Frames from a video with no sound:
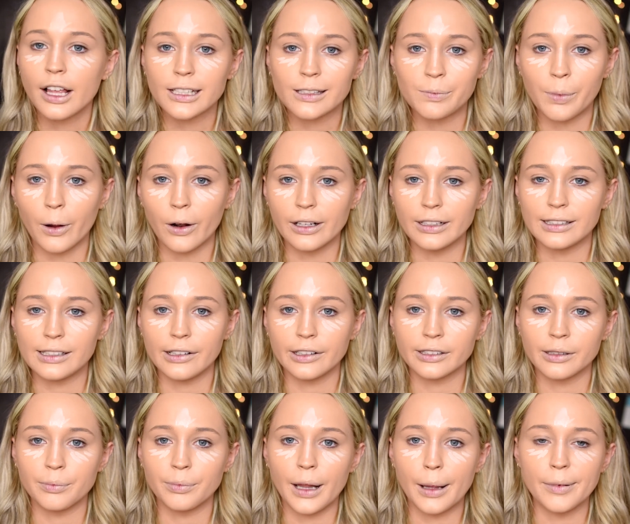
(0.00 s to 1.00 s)
spot conceal
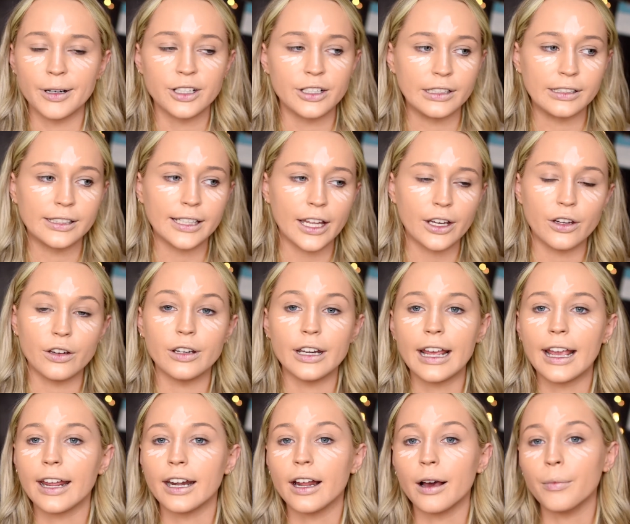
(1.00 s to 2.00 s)
some blemishes that you
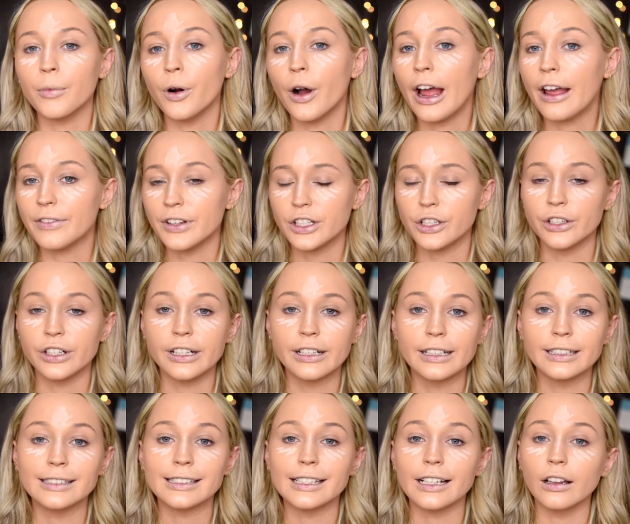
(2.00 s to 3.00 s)
need a more heavy duty
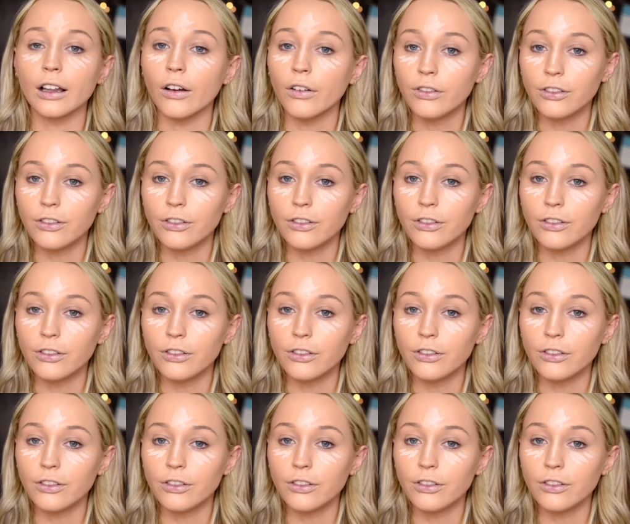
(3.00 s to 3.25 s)
concealer